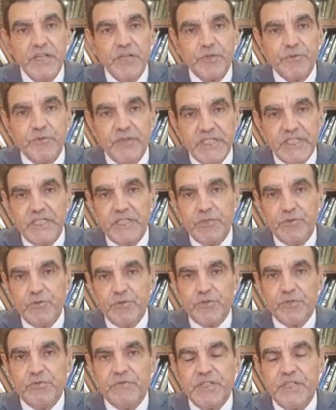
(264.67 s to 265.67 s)

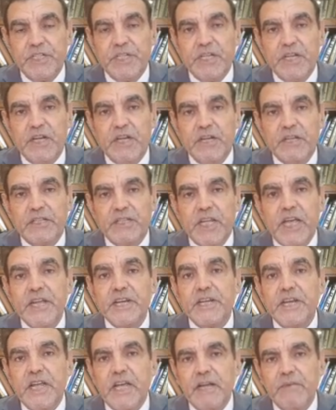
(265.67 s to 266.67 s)
residues, which the
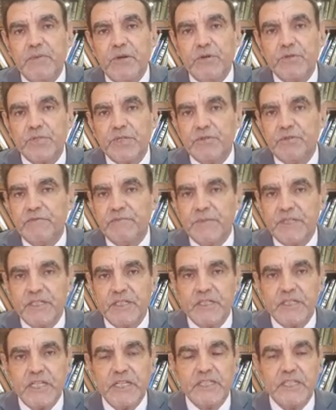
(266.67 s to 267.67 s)
tiny amounts of
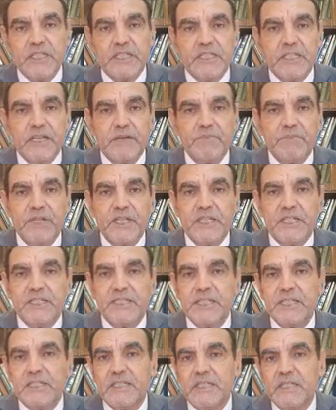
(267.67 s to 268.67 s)
pesticides that can
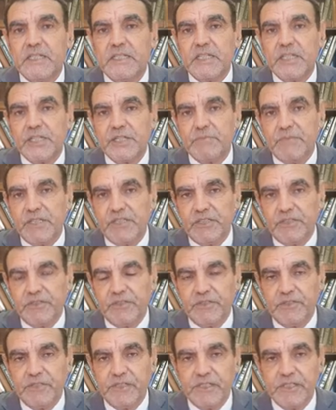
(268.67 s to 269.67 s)
exist in these
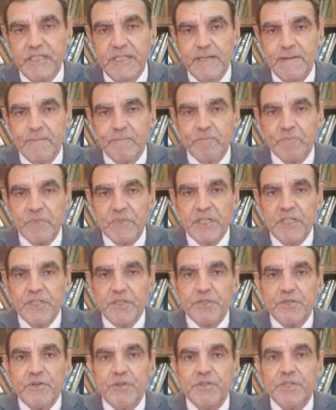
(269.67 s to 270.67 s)
materials.
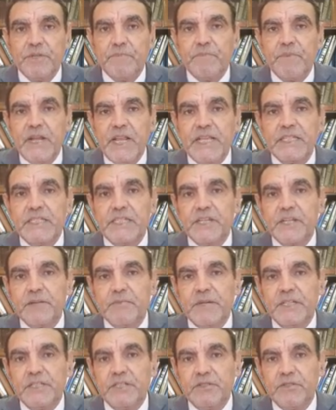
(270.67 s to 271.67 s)
So the
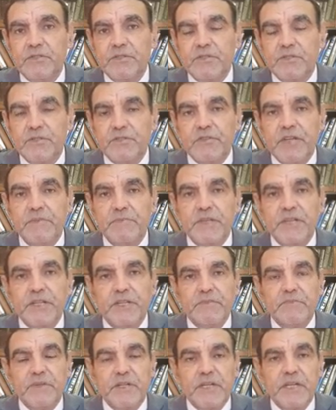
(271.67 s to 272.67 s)
plastic materials also are
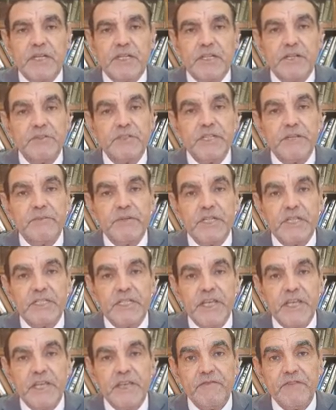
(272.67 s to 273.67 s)
being
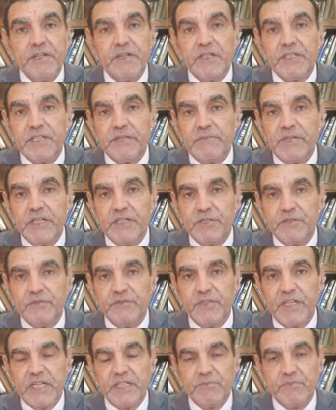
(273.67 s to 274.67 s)
contaminants, a heavy contaminant
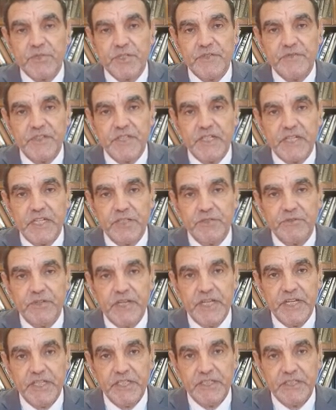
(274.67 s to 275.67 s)
of the atmosphere and
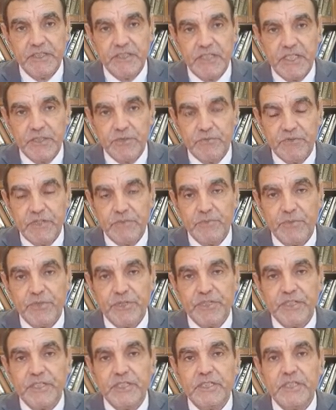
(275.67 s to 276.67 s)
the air, that when
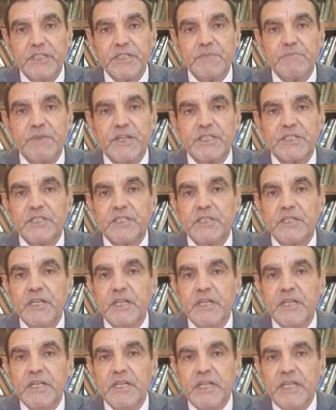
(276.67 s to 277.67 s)
burning these plastic,
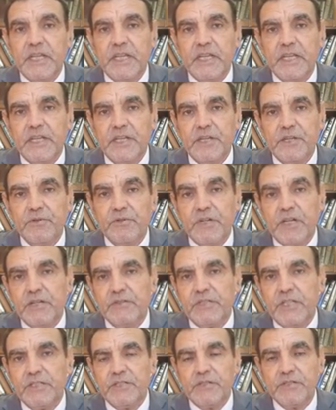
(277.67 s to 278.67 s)
you
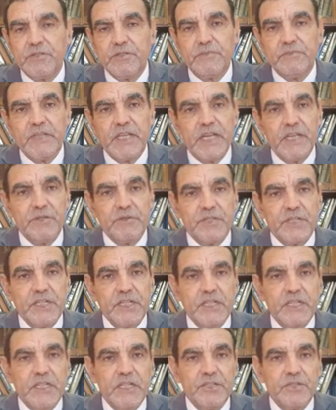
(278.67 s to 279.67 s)
know that some
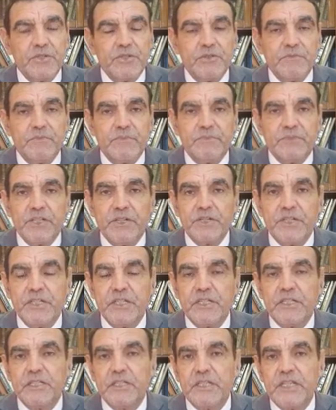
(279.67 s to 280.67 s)
dioxin and some
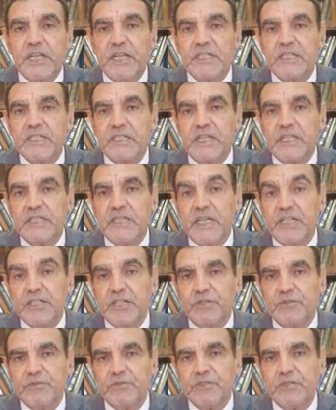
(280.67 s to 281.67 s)
toxic gases and
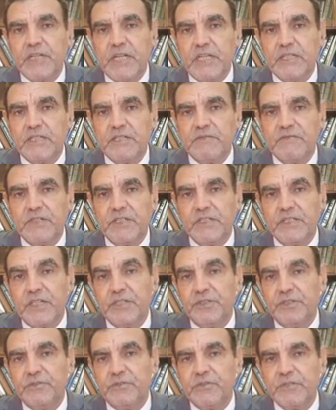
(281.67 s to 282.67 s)
hazardous gases, very
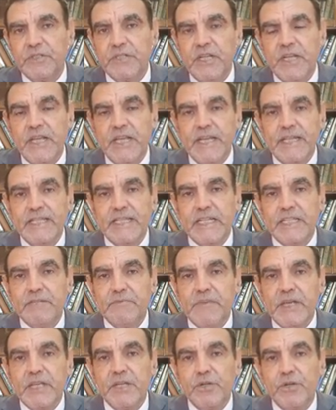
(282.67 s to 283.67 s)
dangerous,
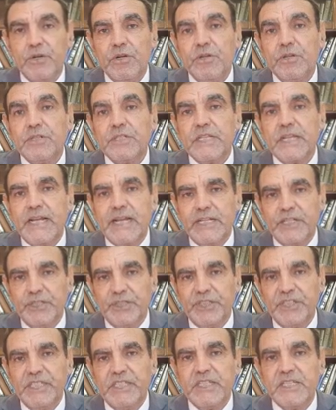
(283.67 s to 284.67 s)
that may cause
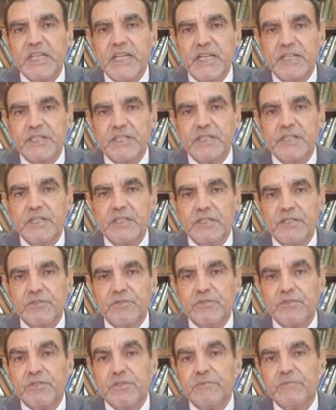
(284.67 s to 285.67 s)
allergies, and
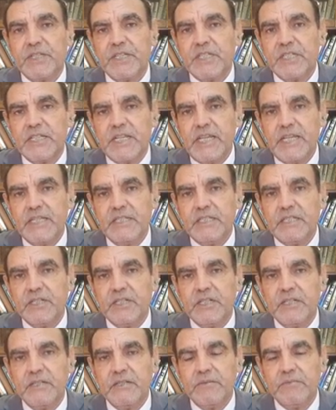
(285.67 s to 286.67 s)
to some extent
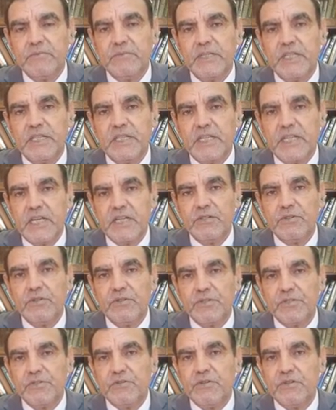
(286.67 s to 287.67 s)
they can
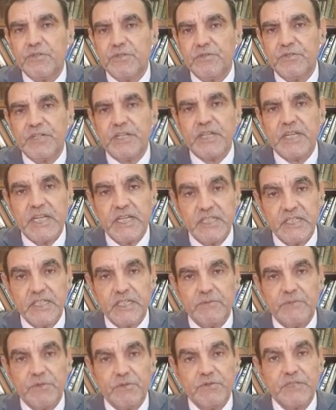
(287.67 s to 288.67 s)
cause also the
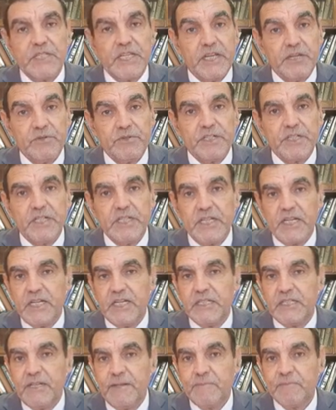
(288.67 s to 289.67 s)
cancer, because dioxin
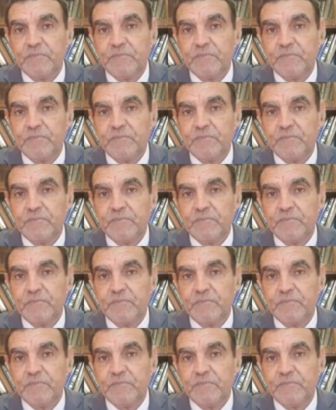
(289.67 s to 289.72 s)
are